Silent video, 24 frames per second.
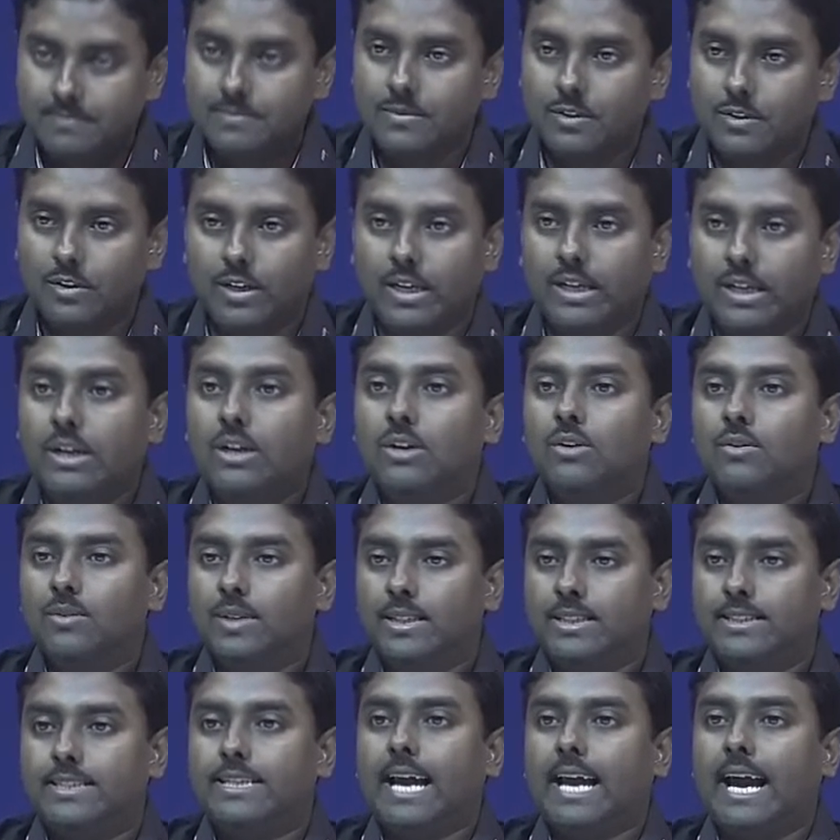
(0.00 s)
okay,
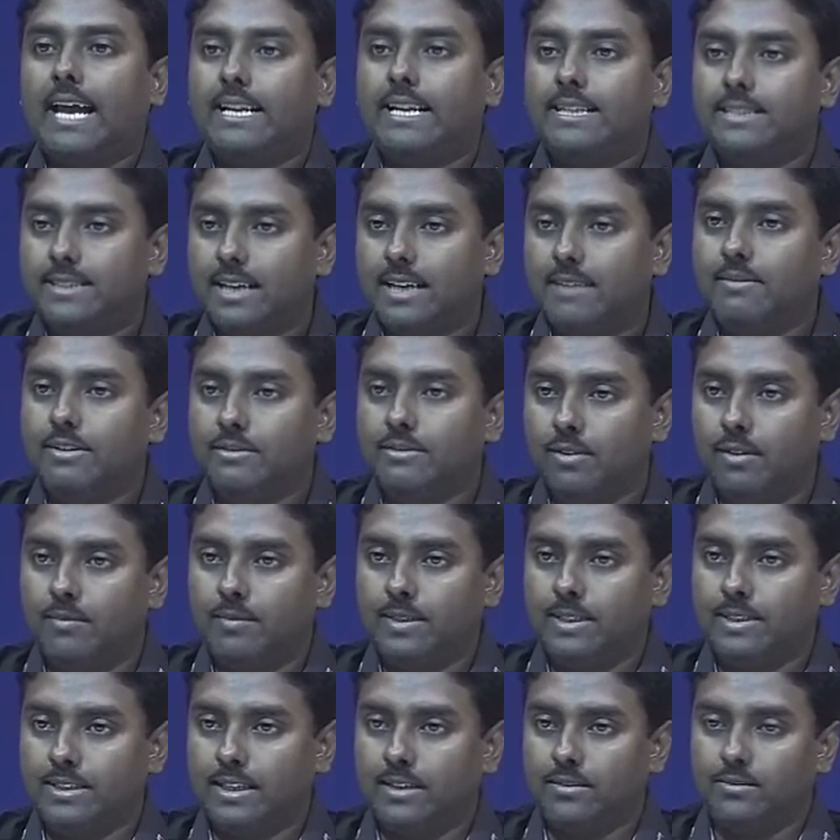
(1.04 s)
which carries some
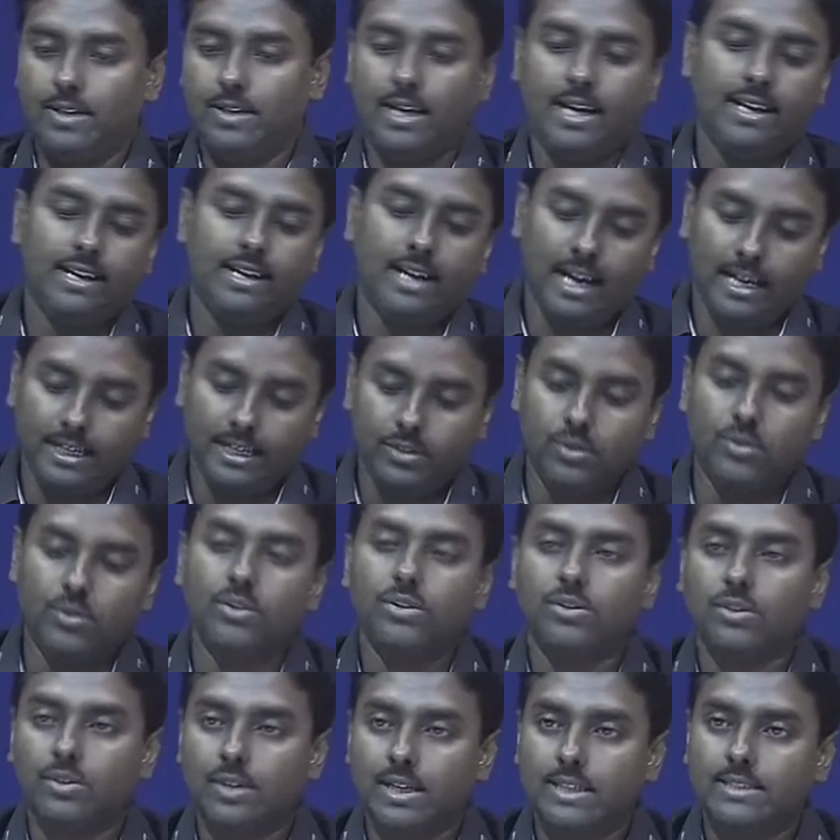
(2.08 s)
information where I don't
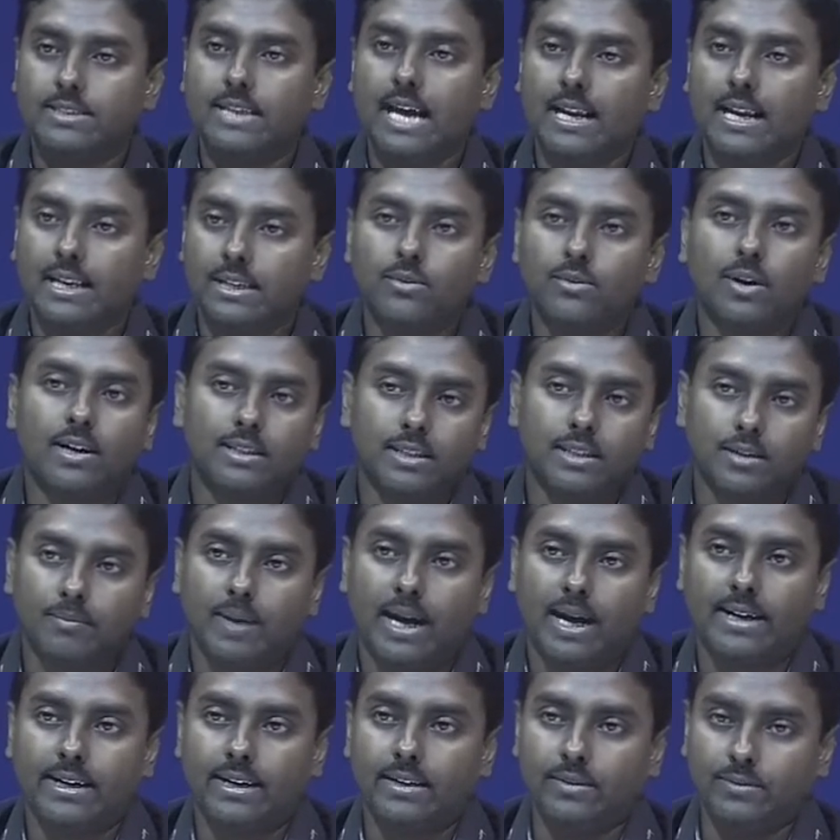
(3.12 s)
know exactly what the
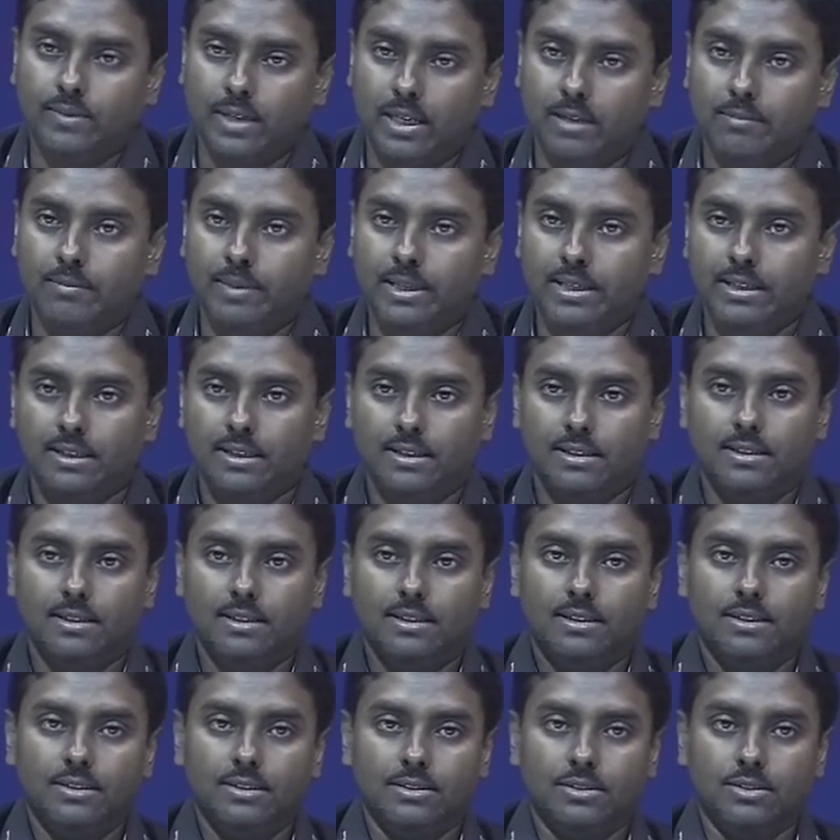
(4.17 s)
pattern will be,
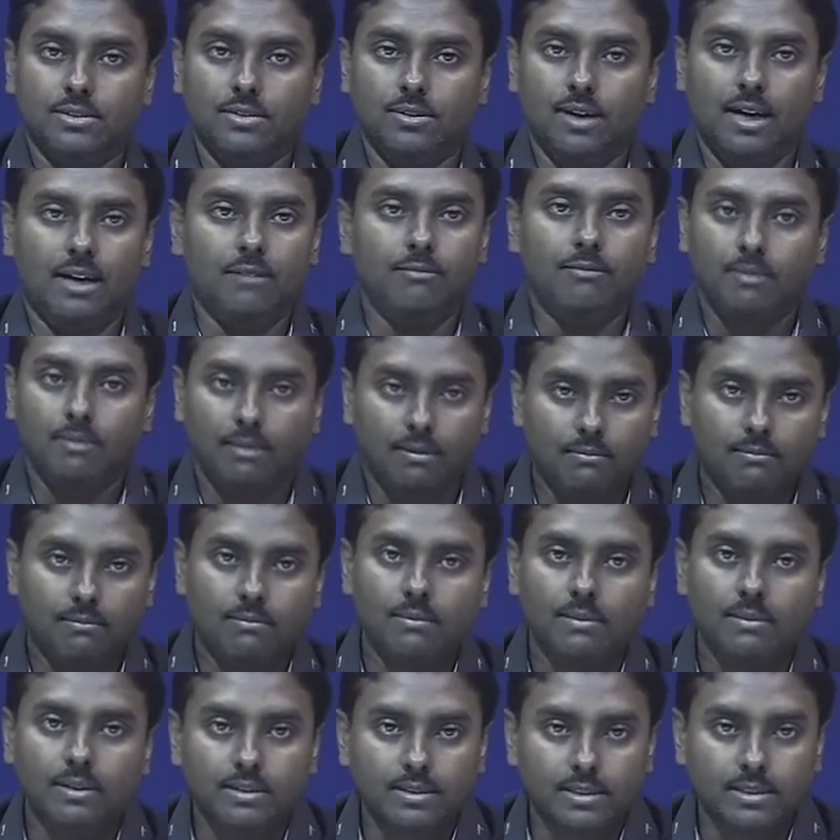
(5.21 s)
so
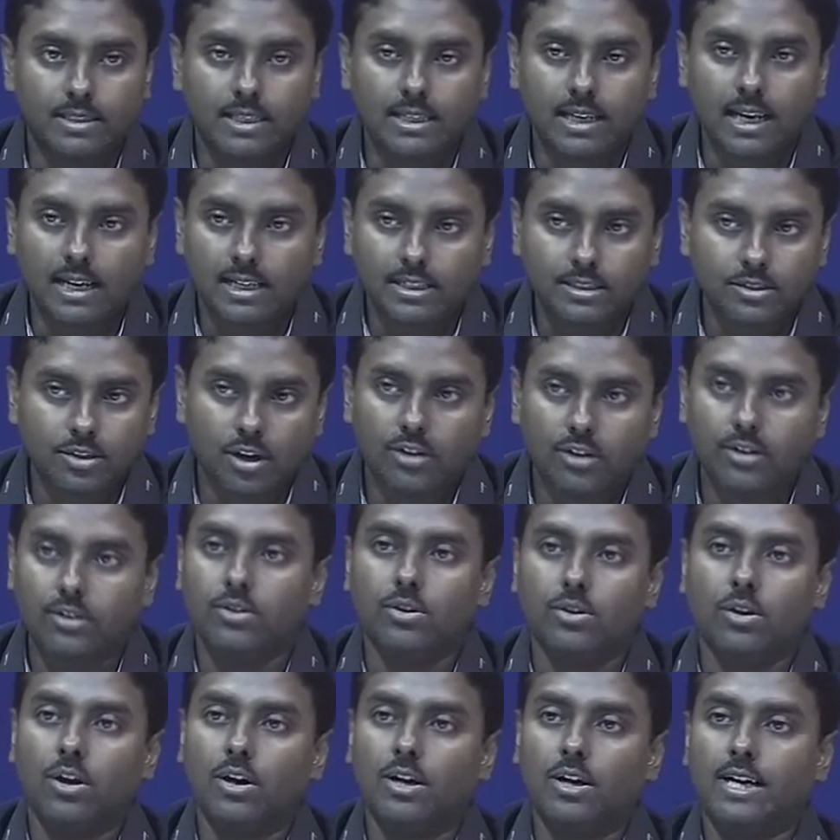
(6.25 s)
the signal is no
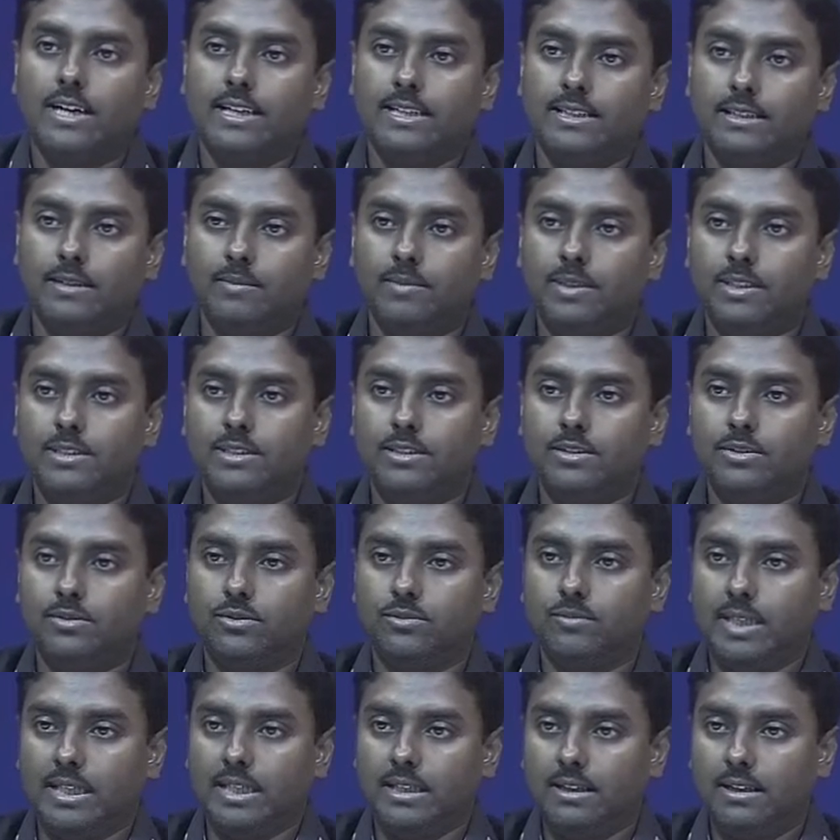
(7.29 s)
longer deterministic to
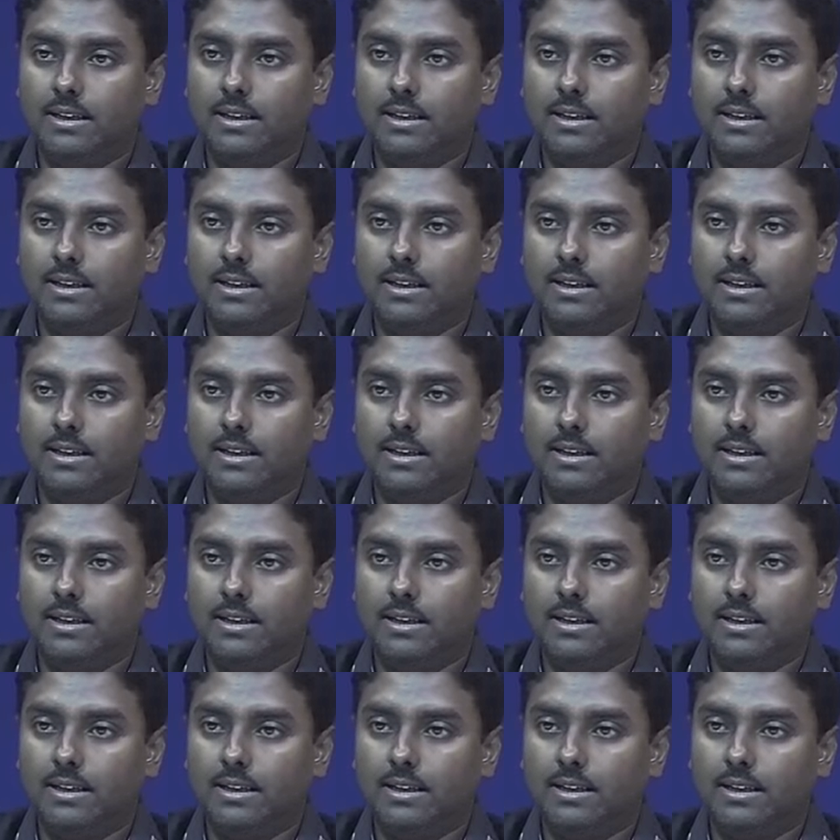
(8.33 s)
me,